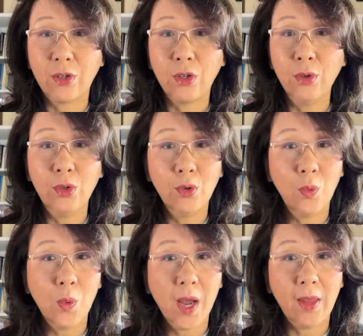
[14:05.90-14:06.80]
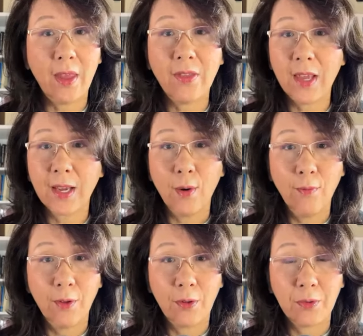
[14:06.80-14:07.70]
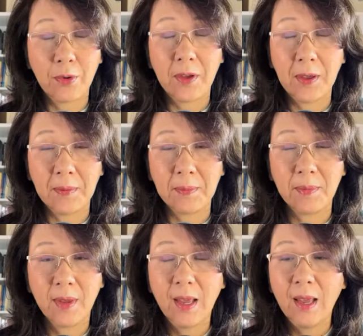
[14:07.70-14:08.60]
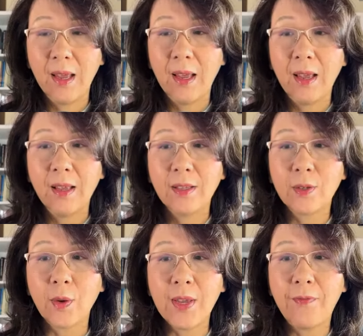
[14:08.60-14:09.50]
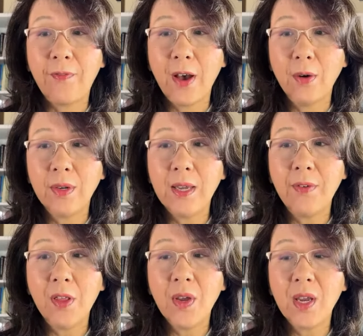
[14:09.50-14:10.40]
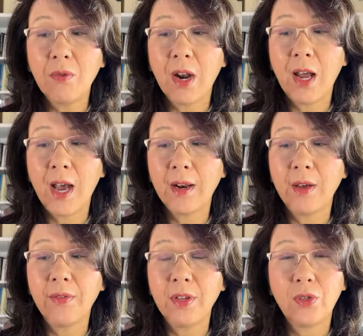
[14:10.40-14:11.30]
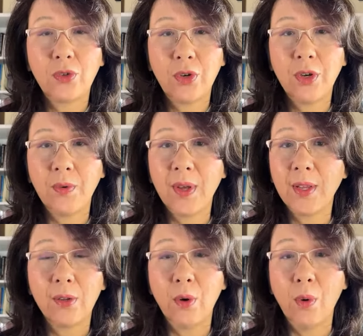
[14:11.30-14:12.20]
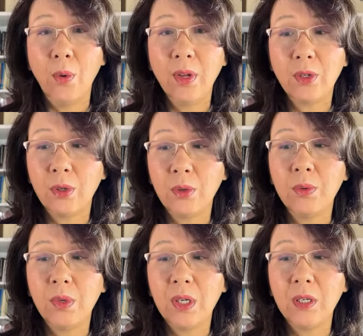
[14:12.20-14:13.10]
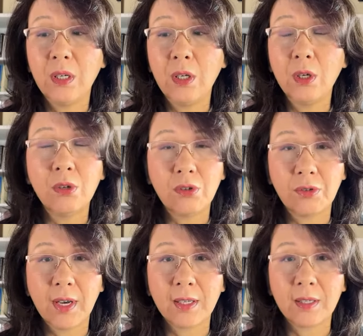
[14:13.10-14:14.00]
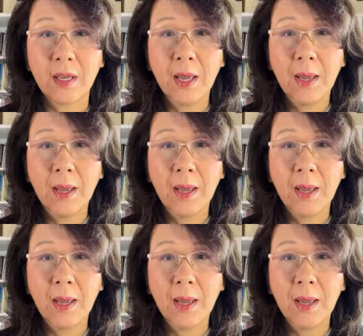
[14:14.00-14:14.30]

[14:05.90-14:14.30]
2-1 and they could overthrow him. So he felt, even though he relied on these two and they're the only two he could trust,